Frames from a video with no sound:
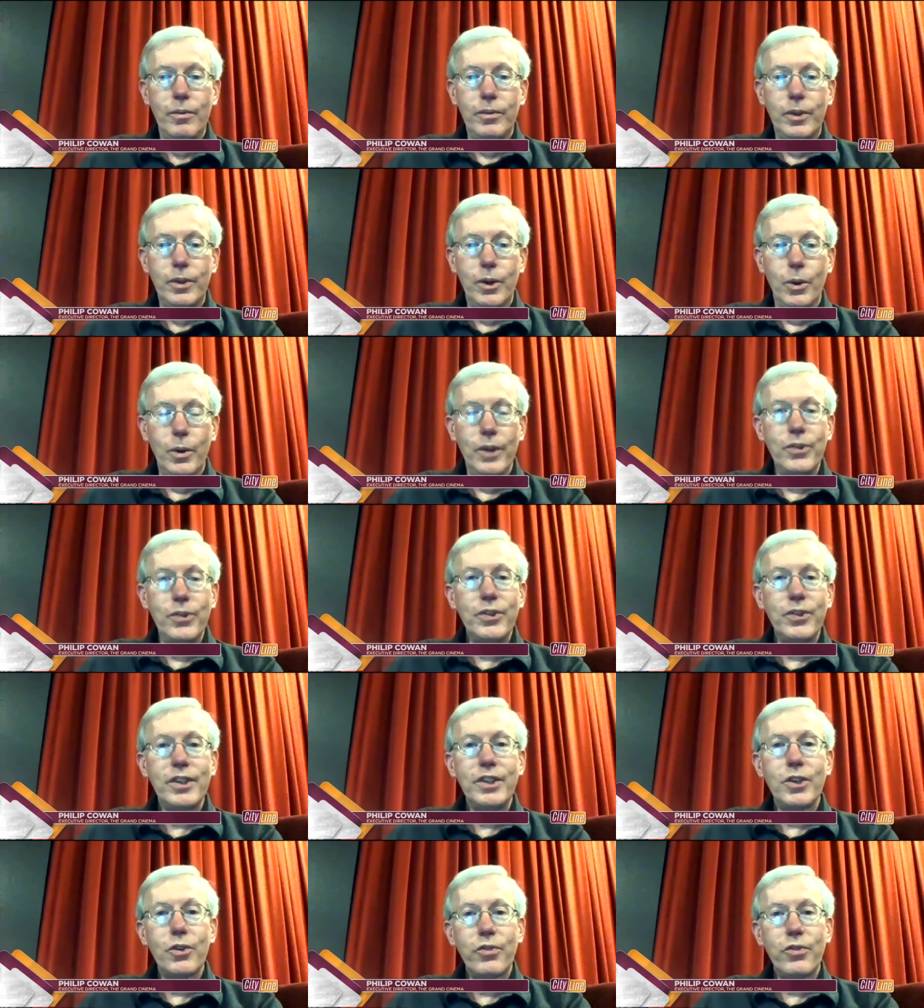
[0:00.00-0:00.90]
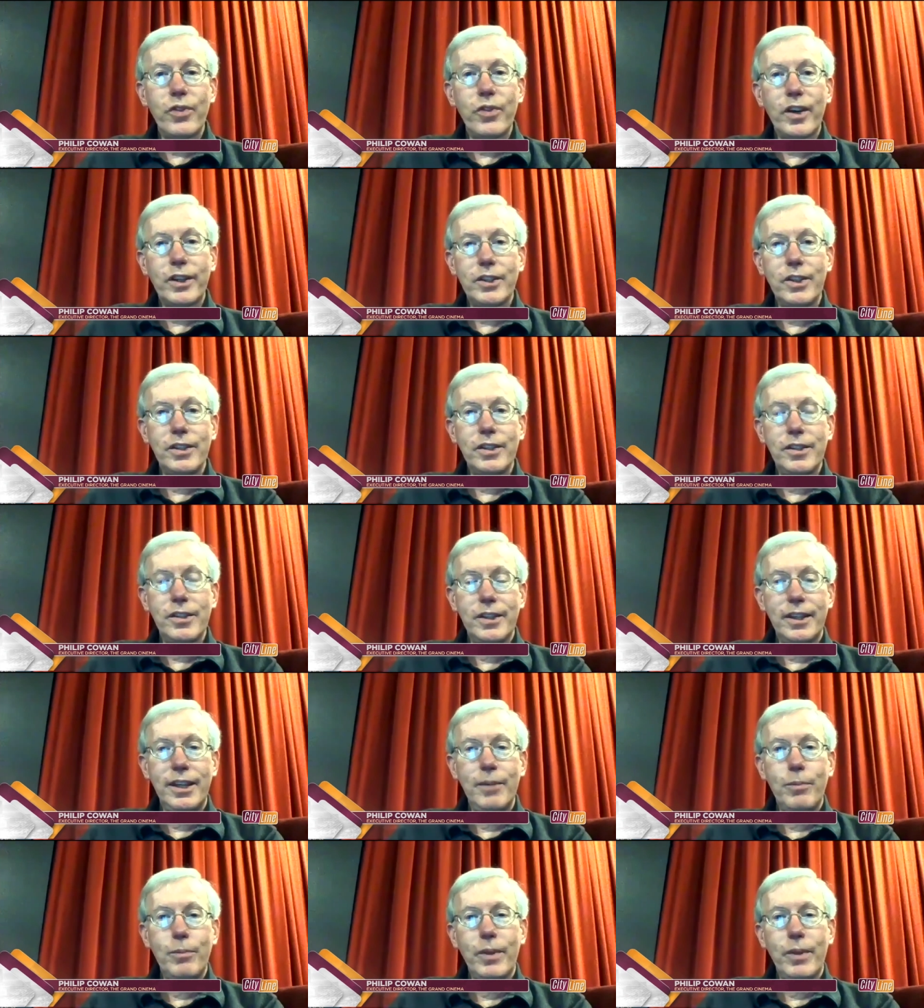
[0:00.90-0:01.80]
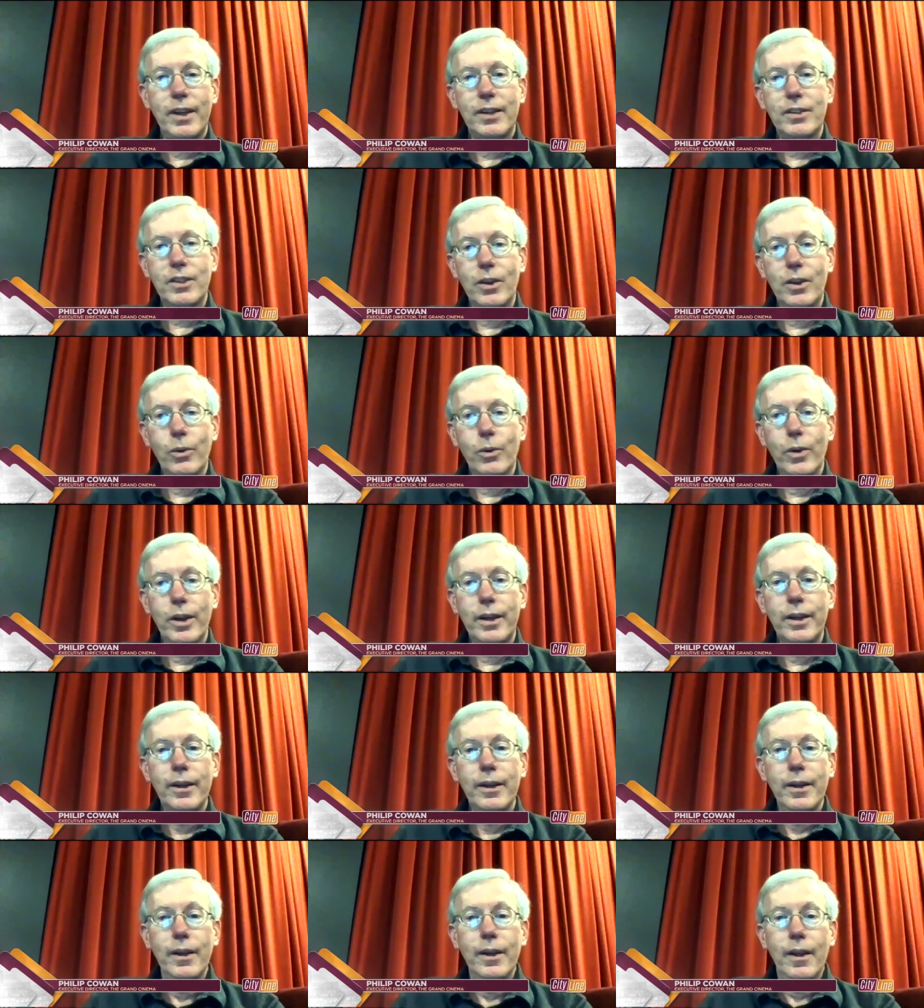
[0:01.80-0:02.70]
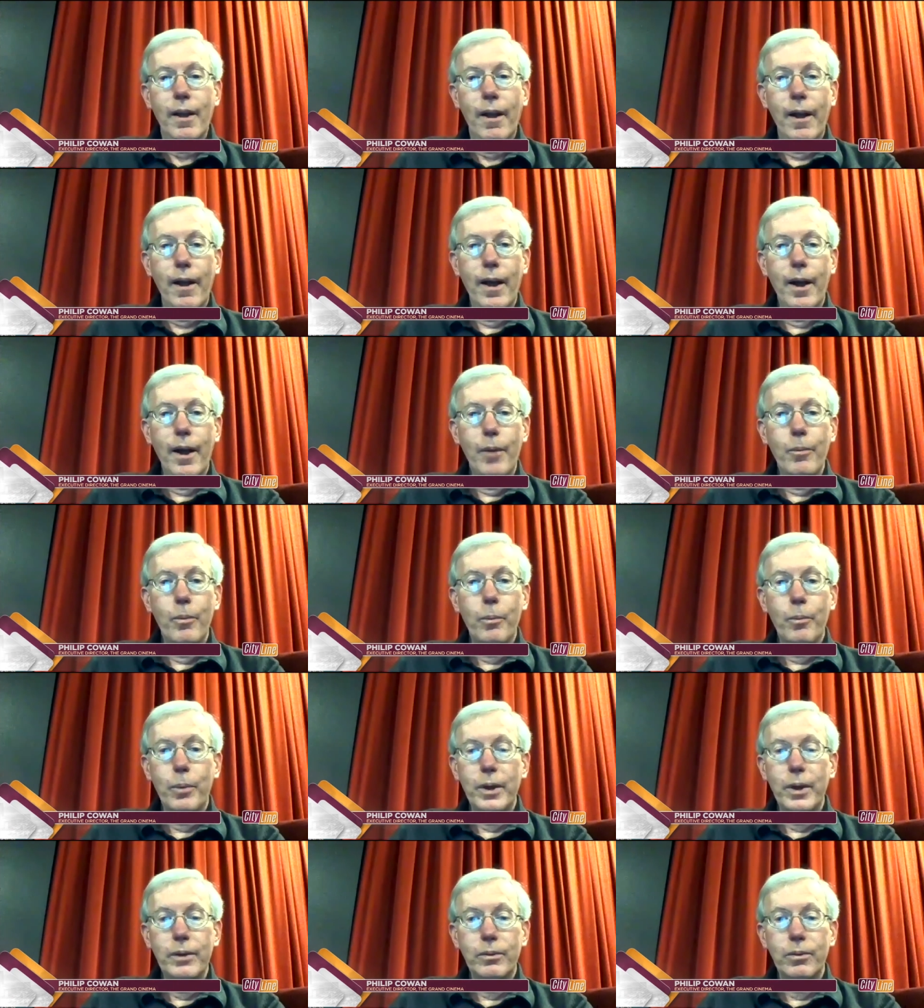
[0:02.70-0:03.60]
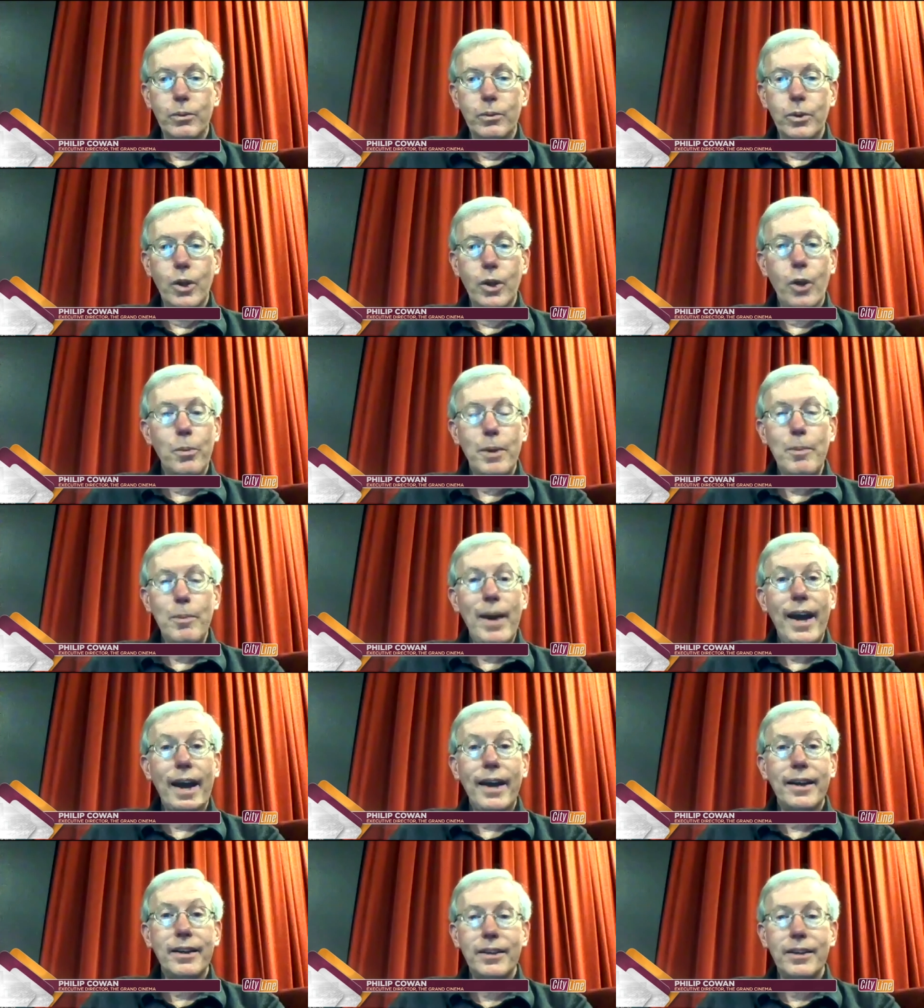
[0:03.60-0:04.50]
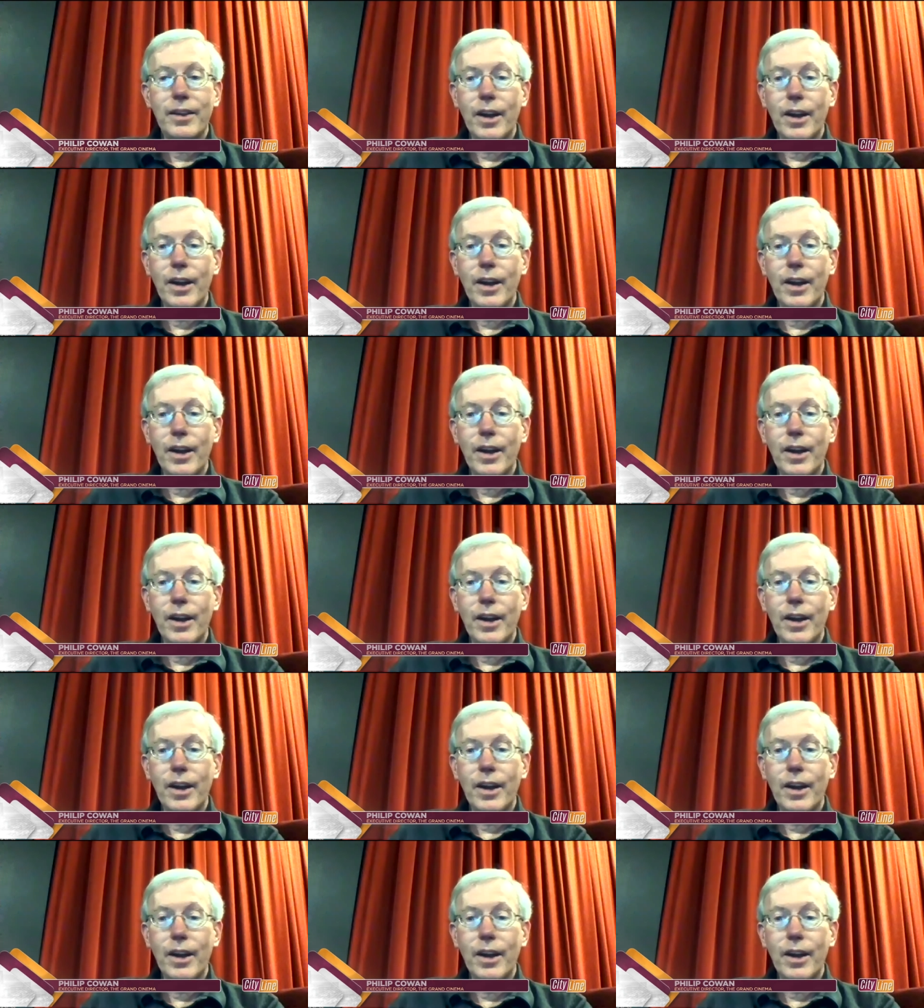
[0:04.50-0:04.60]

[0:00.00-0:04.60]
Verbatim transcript: you know, essential functions to keep things going. Um, but we'll all be back.